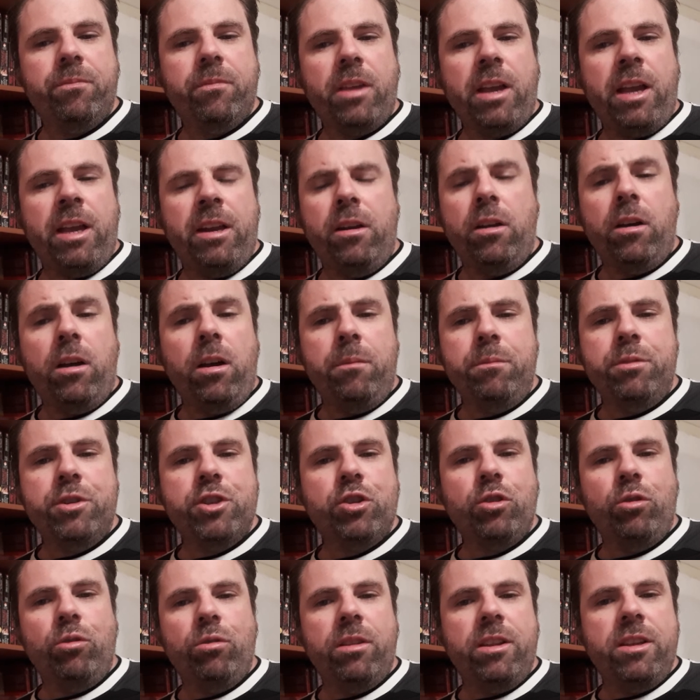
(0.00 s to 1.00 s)
And I'm
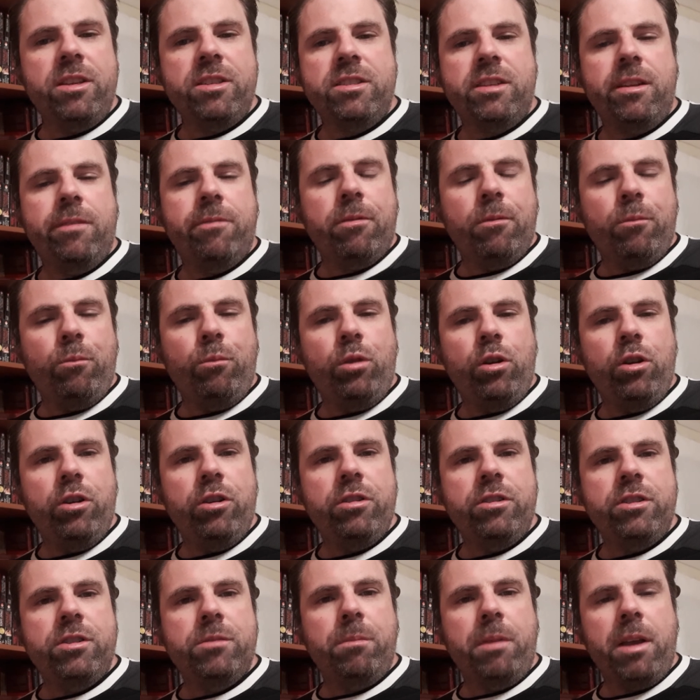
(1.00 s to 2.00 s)
sure there's different
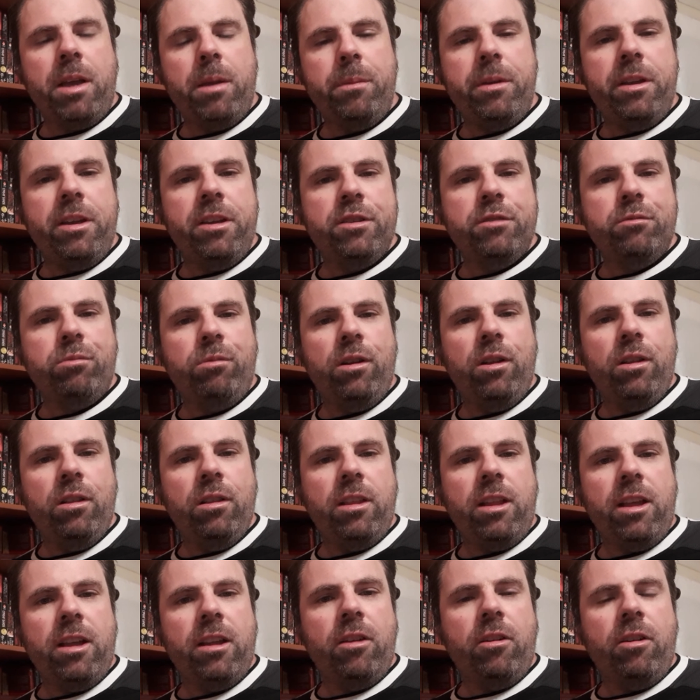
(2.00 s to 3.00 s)
words maybe as well
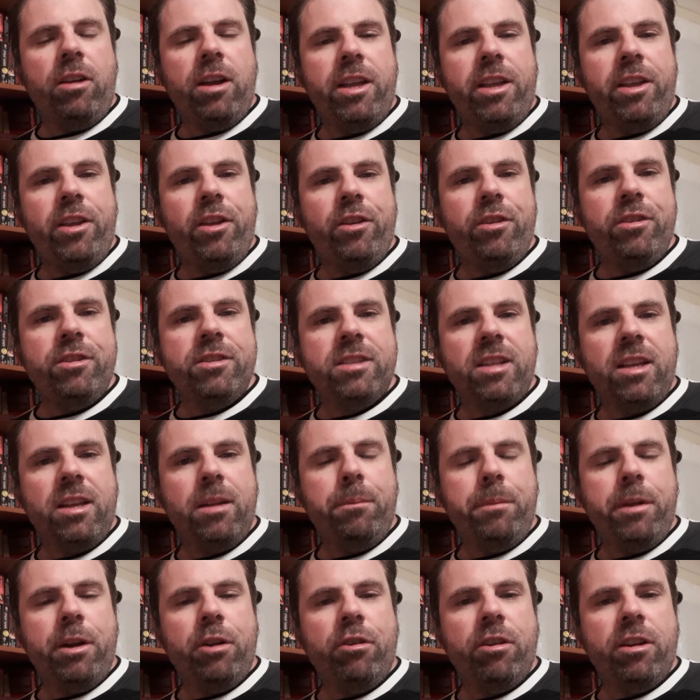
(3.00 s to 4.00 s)
that I use that
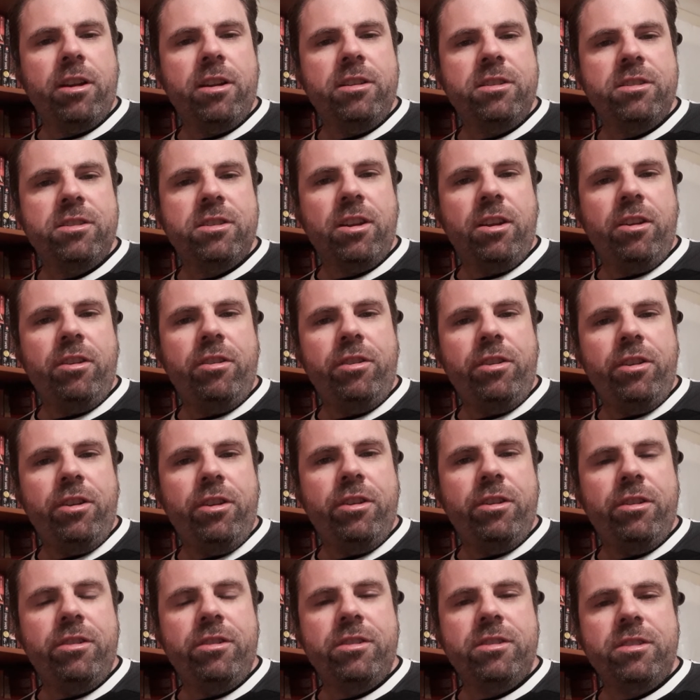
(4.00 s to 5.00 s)
Americans don't
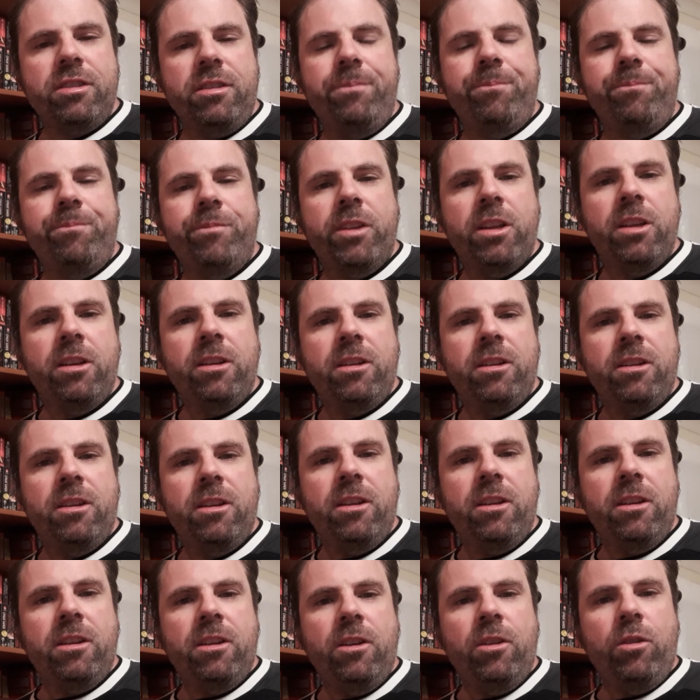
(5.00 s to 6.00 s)
use, and
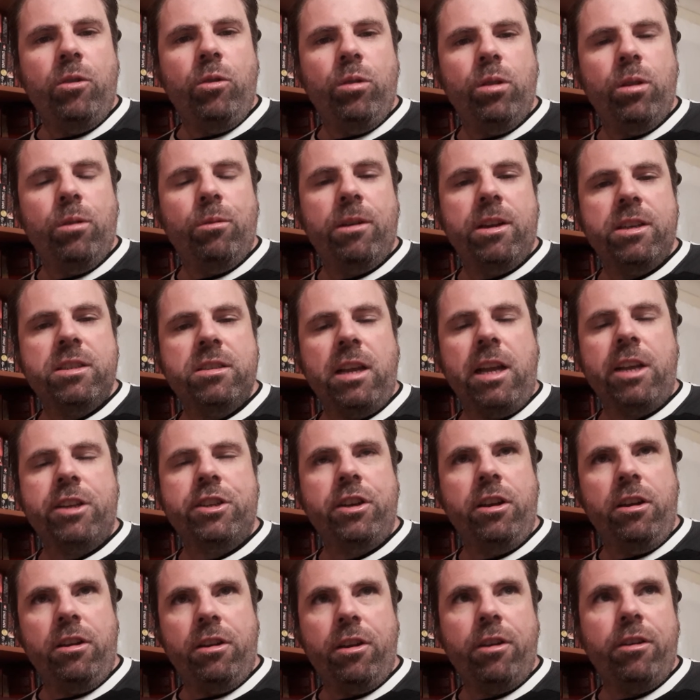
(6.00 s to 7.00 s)
all the rest.
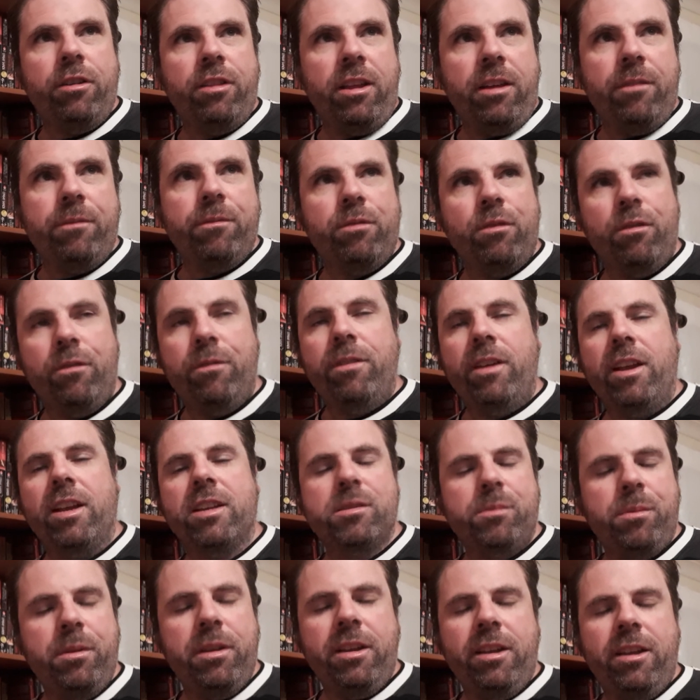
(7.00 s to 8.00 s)
Actually, I know that for a
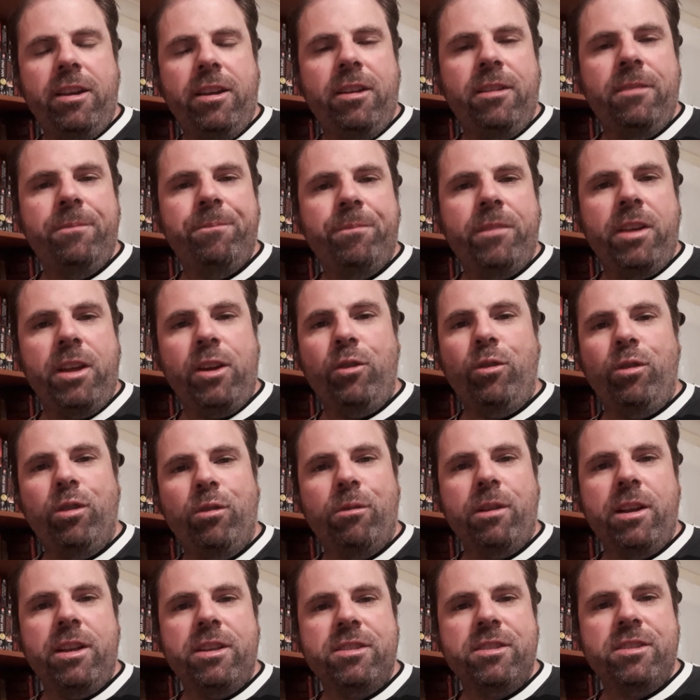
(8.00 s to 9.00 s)
fact, but yeah. And all the
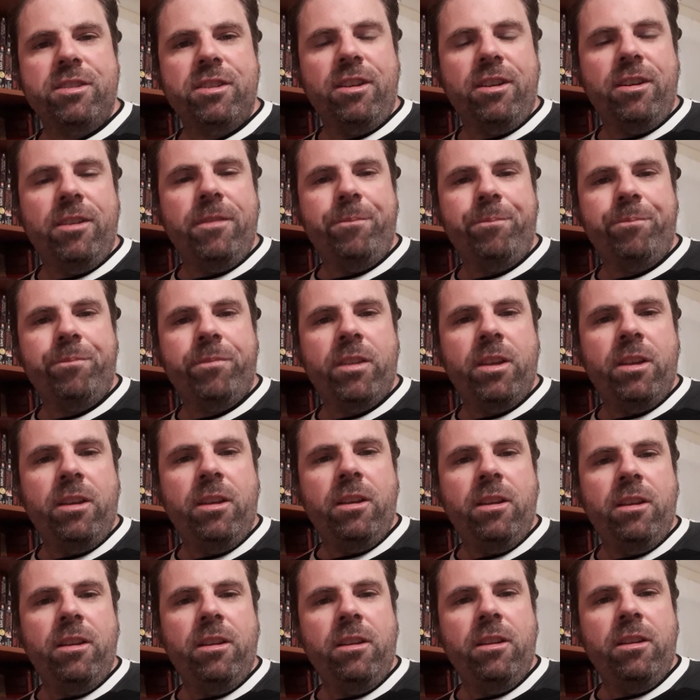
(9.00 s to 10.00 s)
rest, so
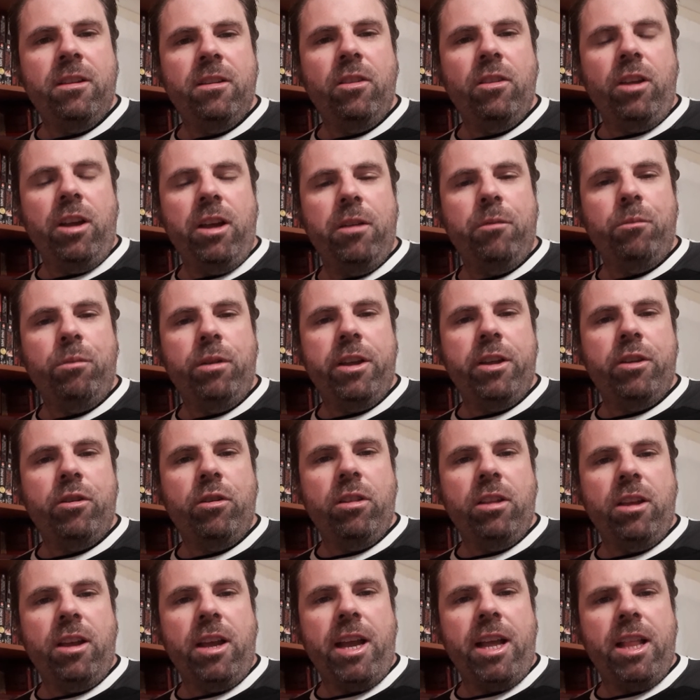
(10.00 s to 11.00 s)
like we
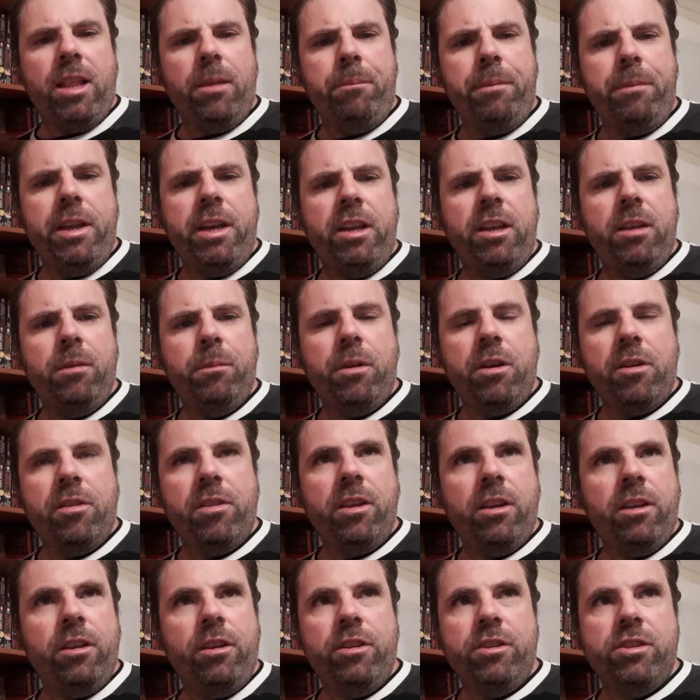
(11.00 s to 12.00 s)
call it aluminium. I
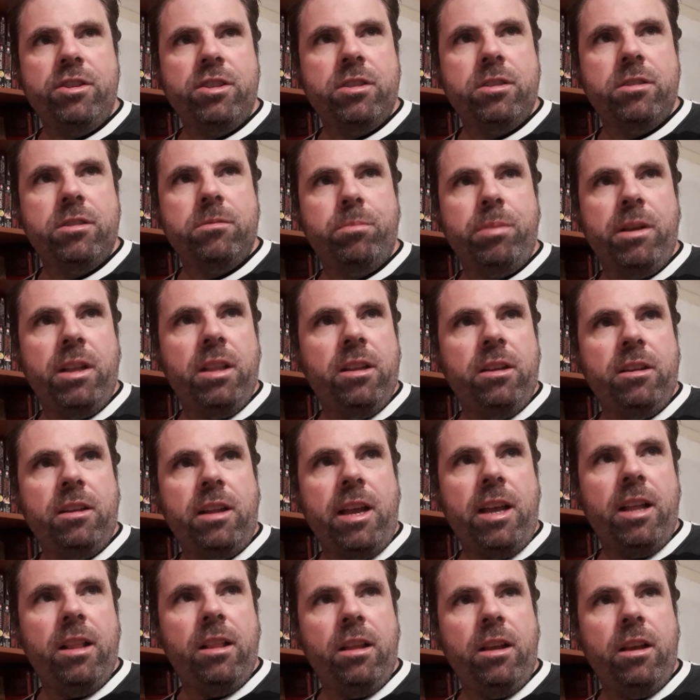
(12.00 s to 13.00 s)
think you spell it
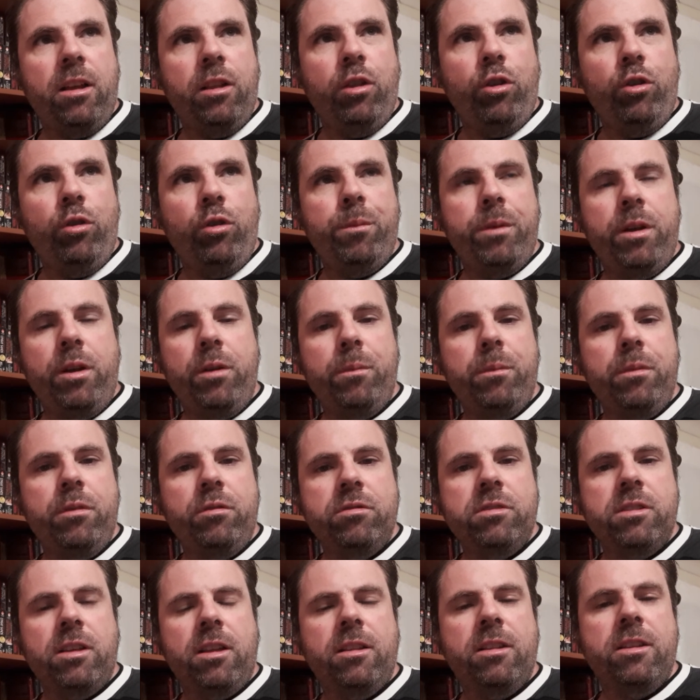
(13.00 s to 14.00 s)
aluminum
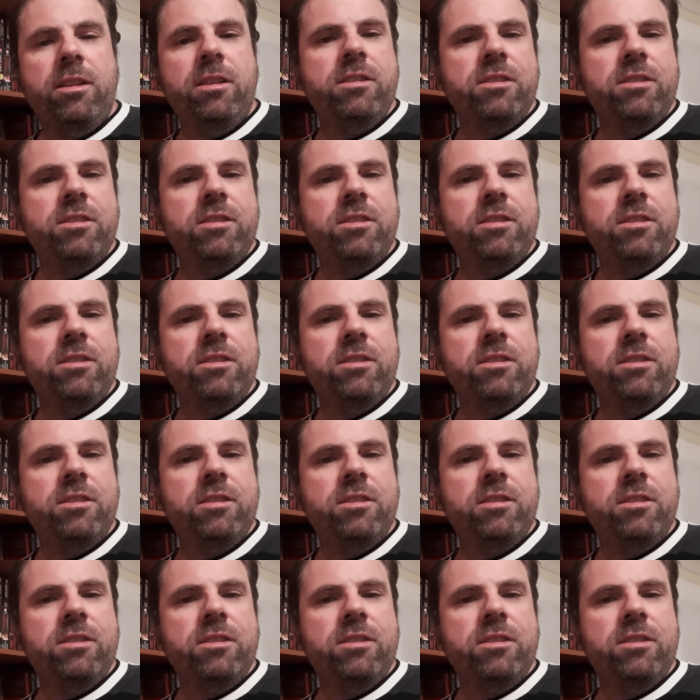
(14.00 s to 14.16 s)
or something.